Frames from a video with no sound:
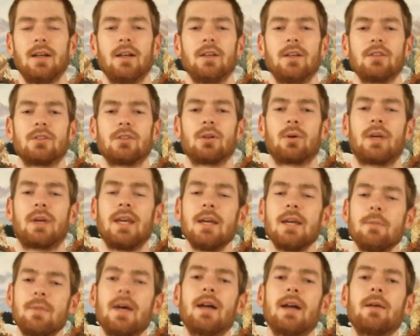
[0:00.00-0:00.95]
So
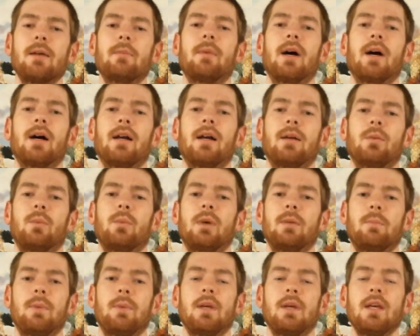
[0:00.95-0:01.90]
keep that in mind
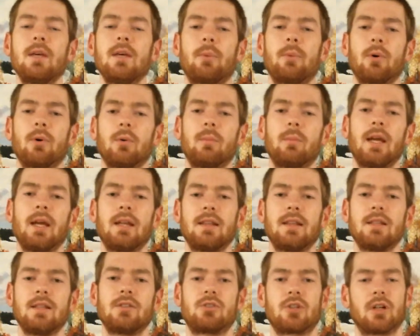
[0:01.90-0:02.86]
when people make
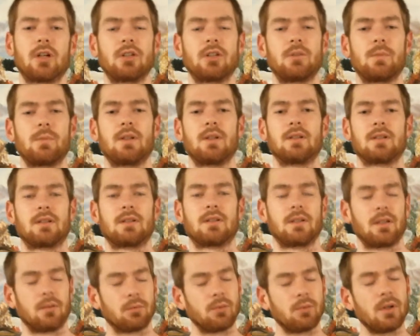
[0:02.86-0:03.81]
these judgments.
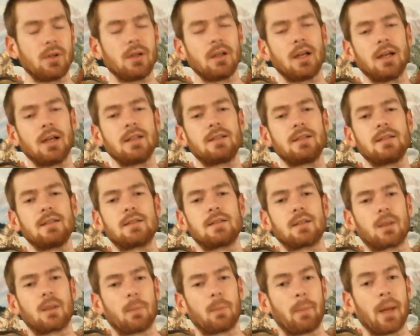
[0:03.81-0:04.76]
Realize it's a
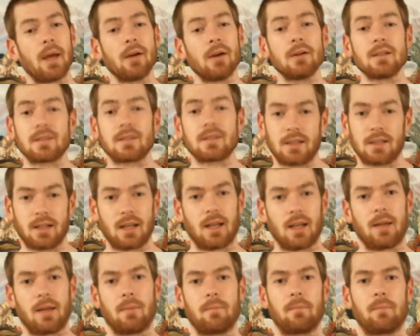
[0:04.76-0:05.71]
comparison
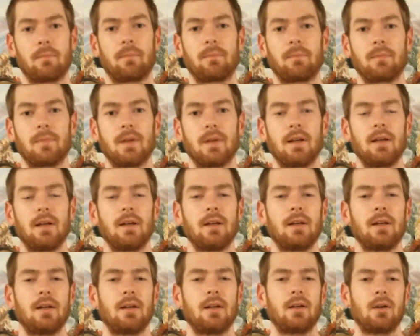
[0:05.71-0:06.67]
game.
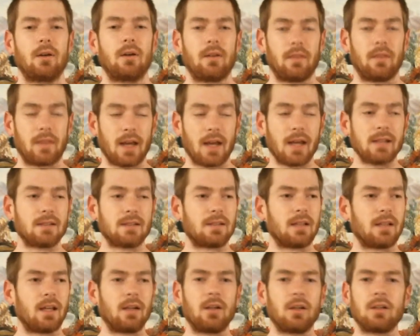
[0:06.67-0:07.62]

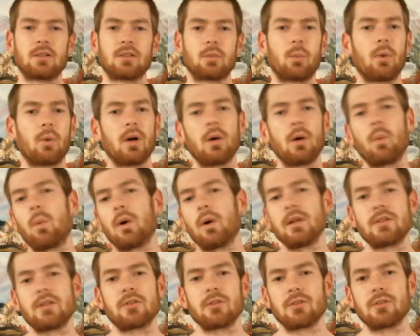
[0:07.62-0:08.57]
It's
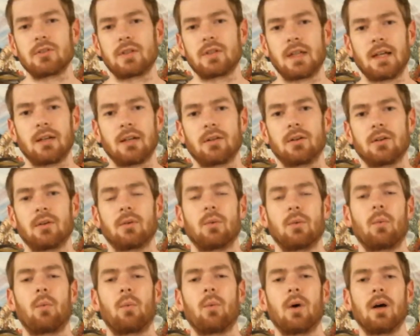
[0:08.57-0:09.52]
what's your standard?
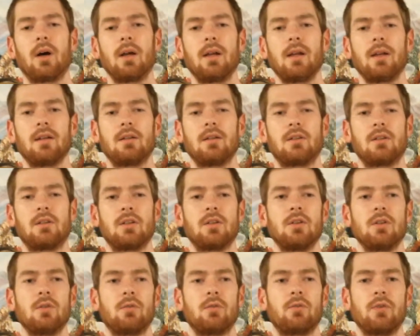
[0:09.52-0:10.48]
What do
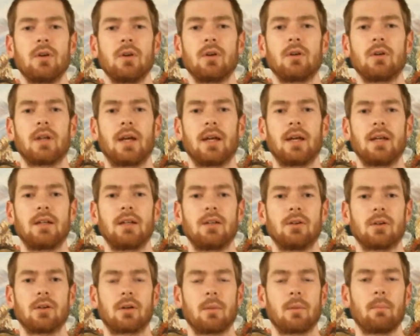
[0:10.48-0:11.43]
you feel like
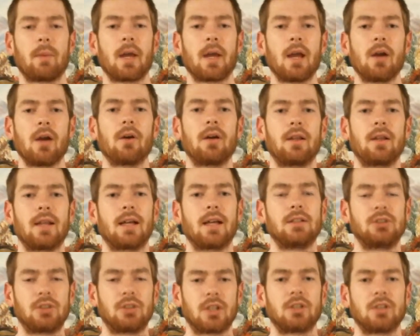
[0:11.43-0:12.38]
you're comparing
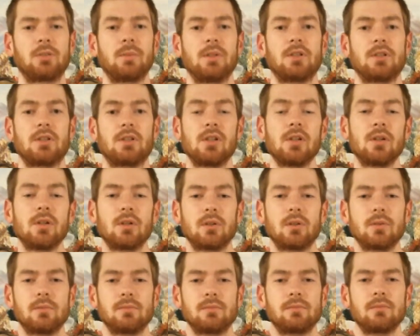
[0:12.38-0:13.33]
that judgment
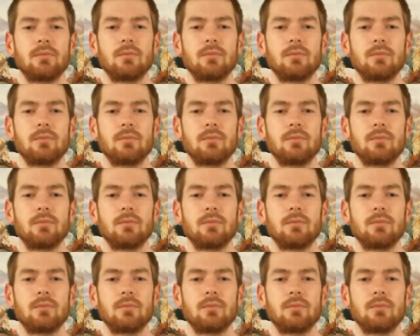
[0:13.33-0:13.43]
to?